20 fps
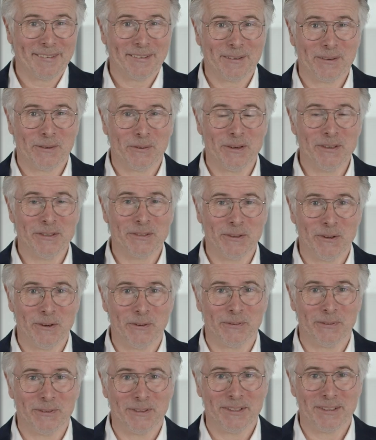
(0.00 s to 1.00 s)

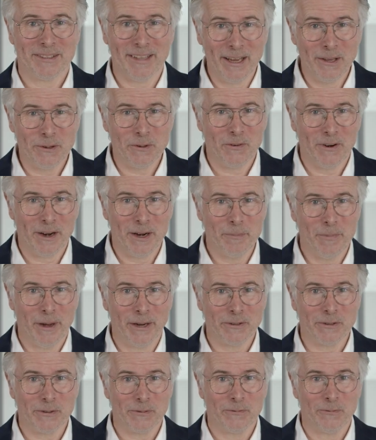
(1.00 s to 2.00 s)
Christoph, thank you very
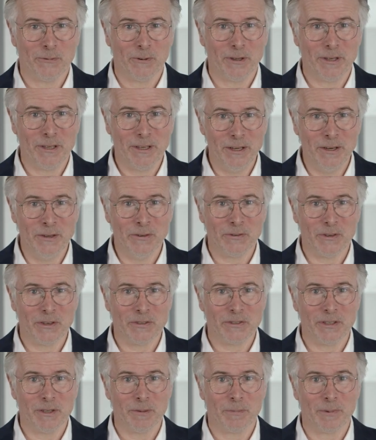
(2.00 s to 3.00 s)
much for the
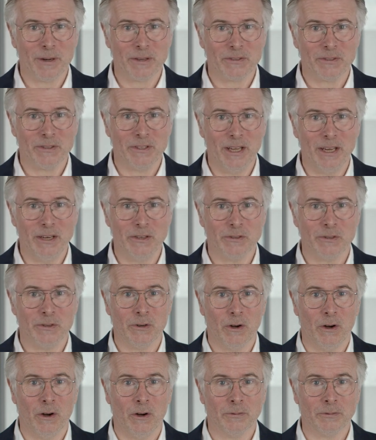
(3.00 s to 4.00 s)
interesting presentation
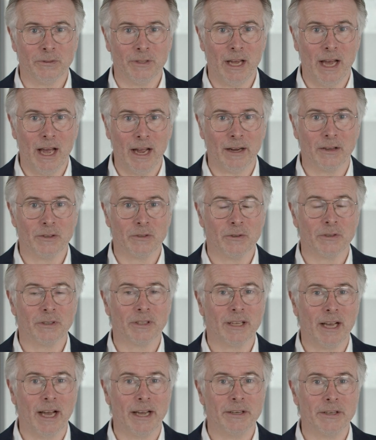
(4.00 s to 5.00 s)
of the Agathon
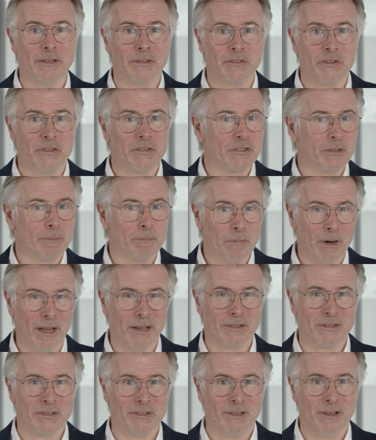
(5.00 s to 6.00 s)
Guiding System
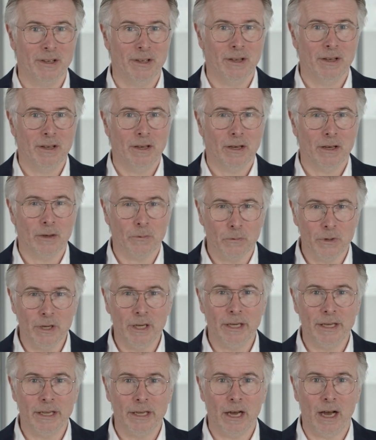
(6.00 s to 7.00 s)
Plus, a
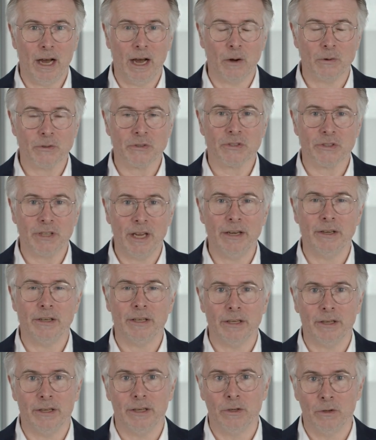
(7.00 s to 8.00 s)
really
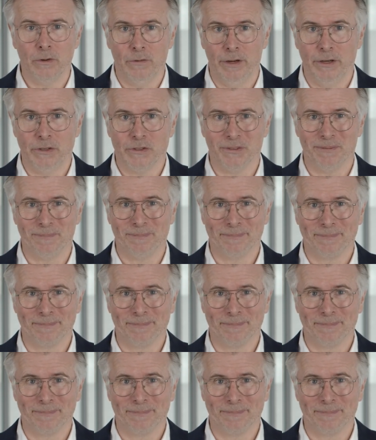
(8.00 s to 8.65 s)
outstanding innovation.